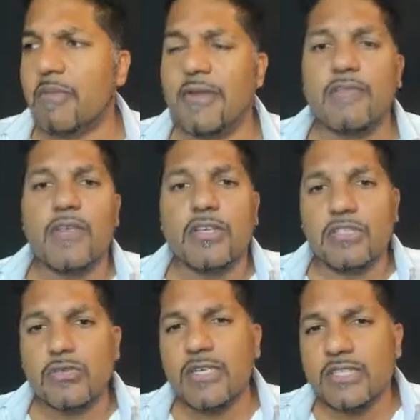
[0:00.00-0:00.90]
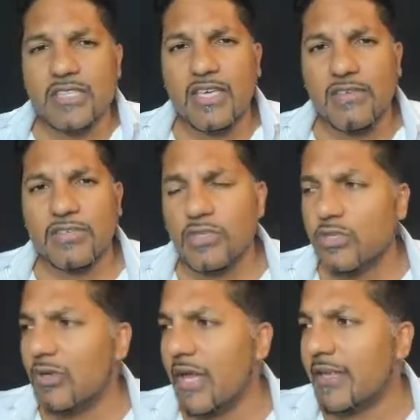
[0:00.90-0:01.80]
But just wanted to give it to
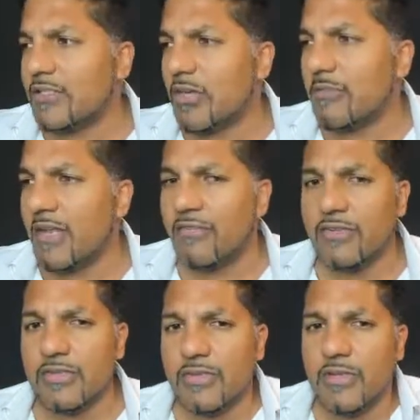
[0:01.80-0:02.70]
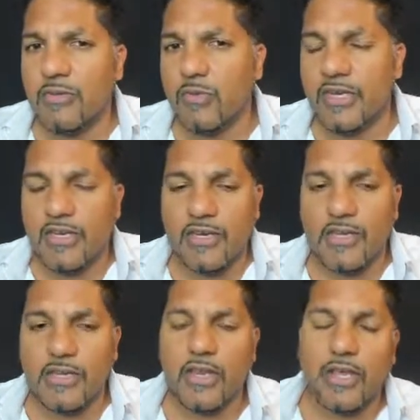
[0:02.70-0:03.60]
you at a top level when,
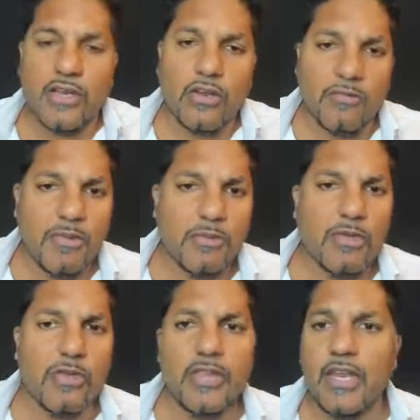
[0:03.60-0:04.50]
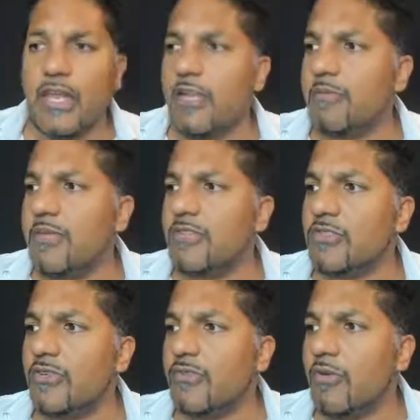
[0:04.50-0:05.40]
like, a lot of people know that NLP
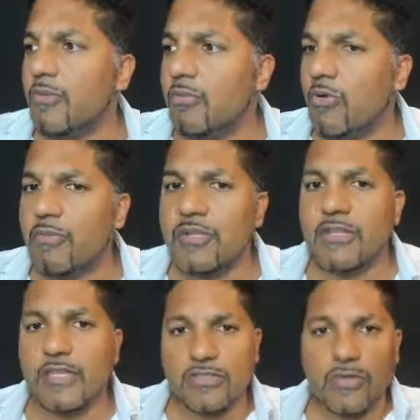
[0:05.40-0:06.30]
is good for rapport building.